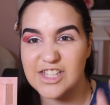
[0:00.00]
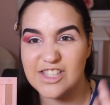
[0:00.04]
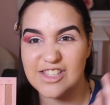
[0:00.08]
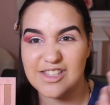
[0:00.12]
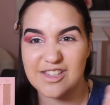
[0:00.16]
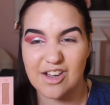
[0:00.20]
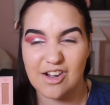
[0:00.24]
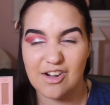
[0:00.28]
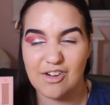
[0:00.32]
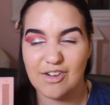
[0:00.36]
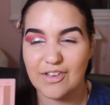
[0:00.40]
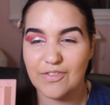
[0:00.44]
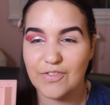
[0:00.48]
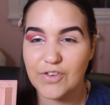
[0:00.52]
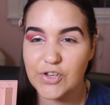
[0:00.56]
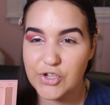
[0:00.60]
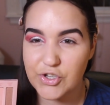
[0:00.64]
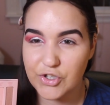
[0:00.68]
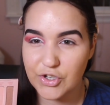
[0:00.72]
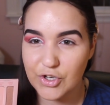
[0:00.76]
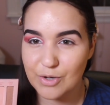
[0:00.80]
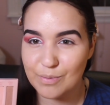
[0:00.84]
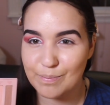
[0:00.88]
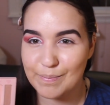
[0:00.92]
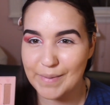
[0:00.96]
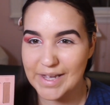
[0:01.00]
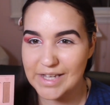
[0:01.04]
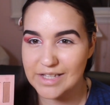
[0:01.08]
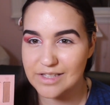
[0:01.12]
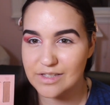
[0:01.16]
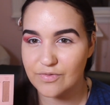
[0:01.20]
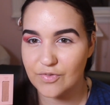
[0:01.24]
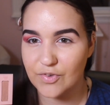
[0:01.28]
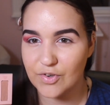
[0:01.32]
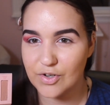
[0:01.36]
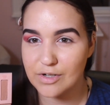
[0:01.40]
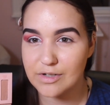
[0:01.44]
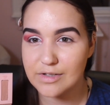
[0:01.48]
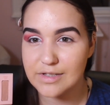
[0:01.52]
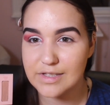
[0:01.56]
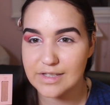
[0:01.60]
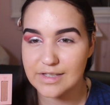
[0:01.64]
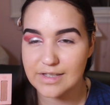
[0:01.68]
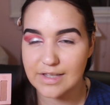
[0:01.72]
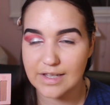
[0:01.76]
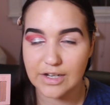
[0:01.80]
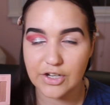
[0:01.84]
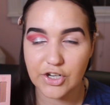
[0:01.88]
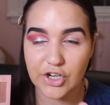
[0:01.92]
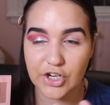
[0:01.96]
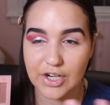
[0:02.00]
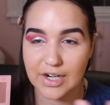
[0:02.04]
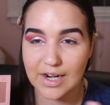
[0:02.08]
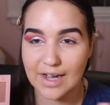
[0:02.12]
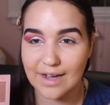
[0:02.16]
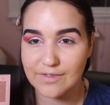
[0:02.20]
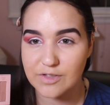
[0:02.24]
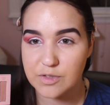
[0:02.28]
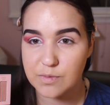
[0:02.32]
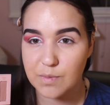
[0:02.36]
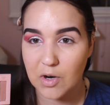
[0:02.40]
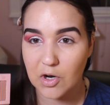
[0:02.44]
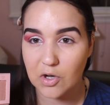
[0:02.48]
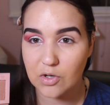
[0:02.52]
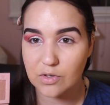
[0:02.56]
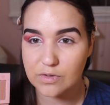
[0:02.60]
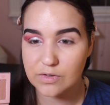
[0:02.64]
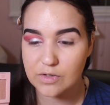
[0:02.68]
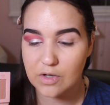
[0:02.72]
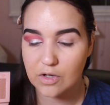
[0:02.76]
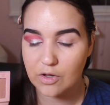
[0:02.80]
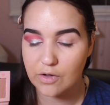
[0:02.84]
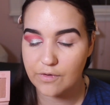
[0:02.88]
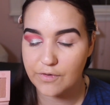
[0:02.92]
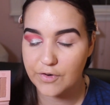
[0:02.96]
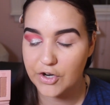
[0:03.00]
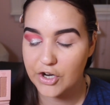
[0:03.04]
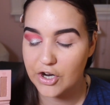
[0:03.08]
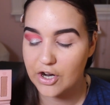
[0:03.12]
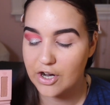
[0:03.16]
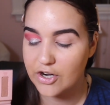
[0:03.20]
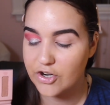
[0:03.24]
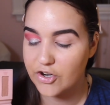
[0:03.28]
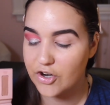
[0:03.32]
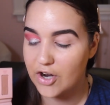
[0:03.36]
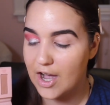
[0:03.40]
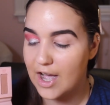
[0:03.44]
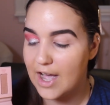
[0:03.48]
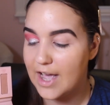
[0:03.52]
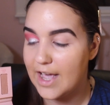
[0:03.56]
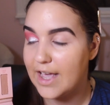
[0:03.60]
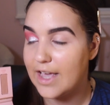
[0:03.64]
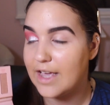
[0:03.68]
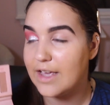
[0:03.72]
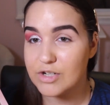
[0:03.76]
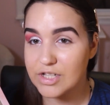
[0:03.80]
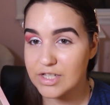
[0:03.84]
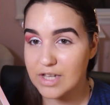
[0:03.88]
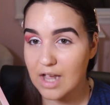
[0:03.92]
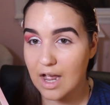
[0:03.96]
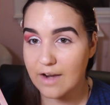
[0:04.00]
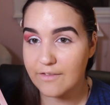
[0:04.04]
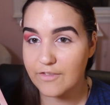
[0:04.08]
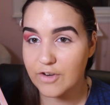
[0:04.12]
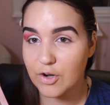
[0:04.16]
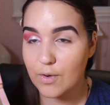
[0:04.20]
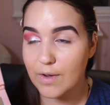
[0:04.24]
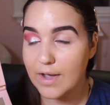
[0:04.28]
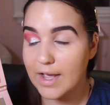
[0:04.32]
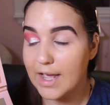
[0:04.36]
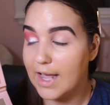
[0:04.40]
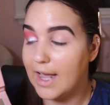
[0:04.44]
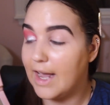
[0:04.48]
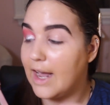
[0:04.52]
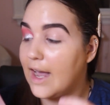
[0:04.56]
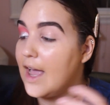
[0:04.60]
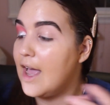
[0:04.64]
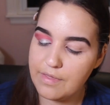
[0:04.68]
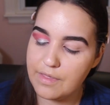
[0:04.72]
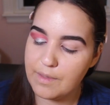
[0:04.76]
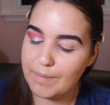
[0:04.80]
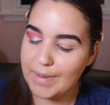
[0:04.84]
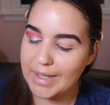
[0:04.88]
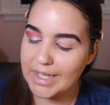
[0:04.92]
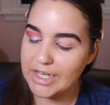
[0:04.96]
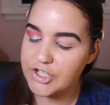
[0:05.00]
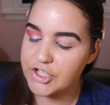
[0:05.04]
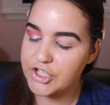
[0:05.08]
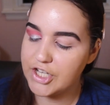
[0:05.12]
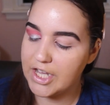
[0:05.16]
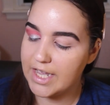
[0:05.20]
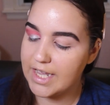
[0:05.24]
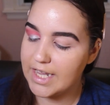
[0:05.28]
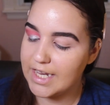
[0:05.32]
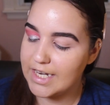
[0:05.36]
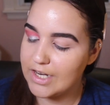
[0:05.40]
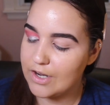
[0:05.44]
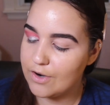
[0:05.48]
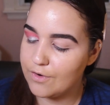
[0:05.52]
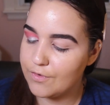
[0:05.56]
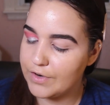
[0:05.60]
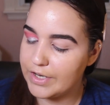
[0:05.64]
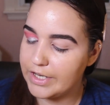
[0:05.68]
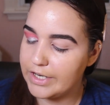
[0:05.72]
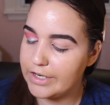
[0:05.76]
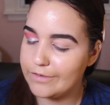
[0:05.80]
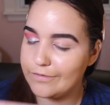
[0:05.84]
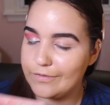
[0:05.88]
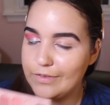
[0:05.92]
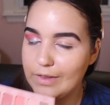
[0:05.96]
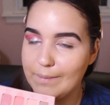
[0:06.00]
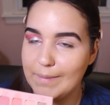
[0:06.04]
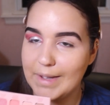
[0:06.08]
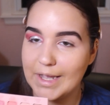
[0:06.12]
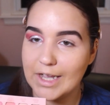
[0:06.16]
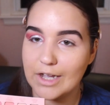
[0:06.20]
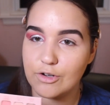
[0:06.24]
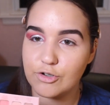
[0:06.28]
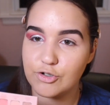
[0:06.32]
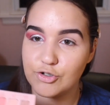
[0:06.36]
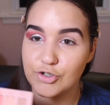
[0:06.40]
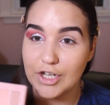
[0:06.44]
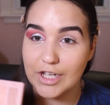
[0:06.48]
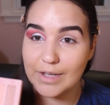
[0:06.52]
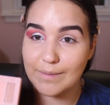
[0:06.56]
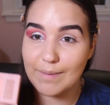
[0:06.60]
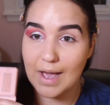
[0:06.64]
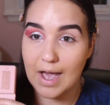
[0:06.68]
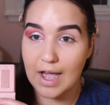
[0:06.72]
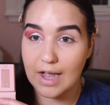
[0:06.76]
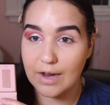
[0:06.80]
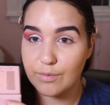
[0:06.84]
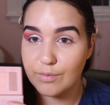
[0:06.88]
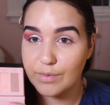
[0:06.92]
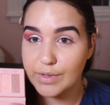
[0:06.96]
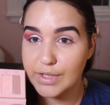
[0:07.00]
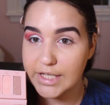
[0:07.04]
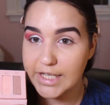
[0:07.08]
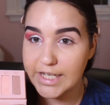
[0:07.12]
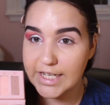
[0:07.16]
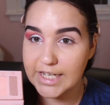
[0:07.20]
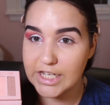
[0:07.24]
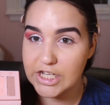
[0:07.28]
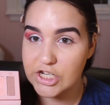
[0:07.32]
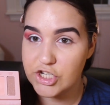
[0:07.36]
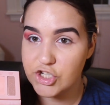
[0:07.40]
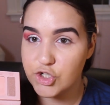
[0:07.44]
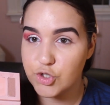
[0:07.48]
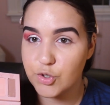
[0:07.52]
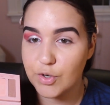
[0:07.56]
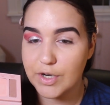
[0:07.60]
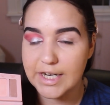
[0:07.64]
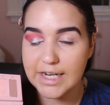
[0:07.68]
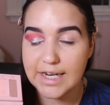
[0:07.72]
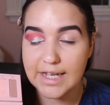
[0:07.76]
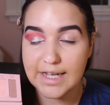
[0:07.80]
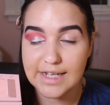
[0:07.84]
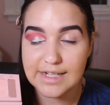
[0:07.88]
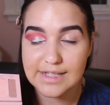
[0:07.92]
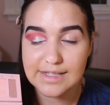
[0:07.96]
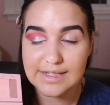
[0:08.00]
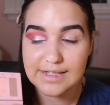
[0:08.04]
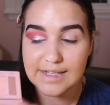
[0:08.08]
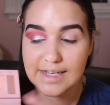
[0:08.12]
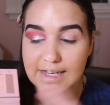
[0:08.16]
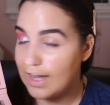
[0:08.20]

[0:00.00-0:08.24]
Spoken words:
So if you do your base first, then you're gonna have sparkles all over your under eye, which is kind of annoying. The pink shade over here, Flamingo Dream, I really enjoyed it.